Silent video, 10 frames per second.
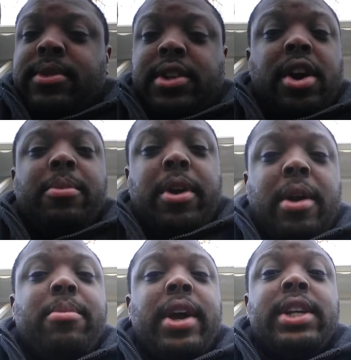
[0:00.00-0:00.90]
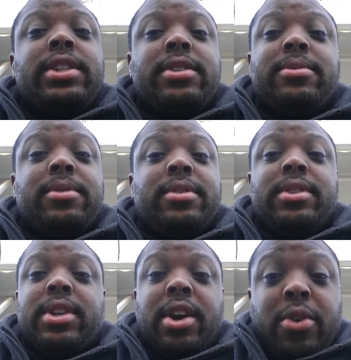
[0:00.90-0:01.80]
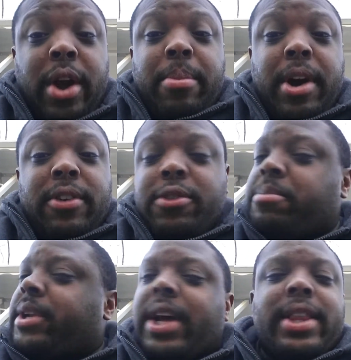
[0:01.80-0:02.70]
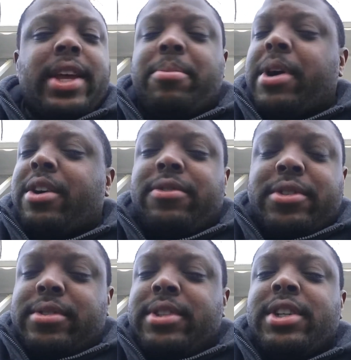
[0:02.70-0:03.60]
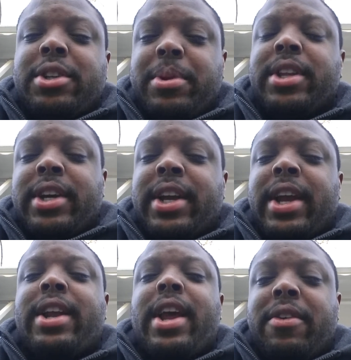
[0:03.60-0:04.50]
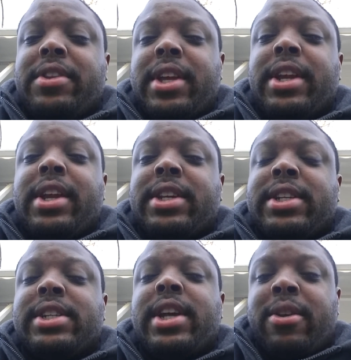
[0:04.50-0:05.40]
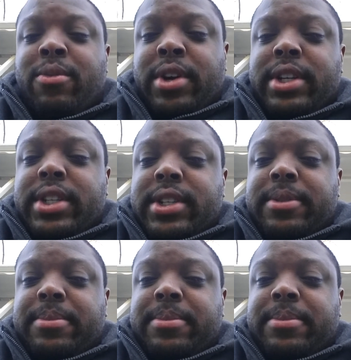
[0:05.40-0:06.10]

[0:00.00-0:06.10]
Sorry, but our brains are quite powerful, but not that powerful to be looking at everything that exists at once.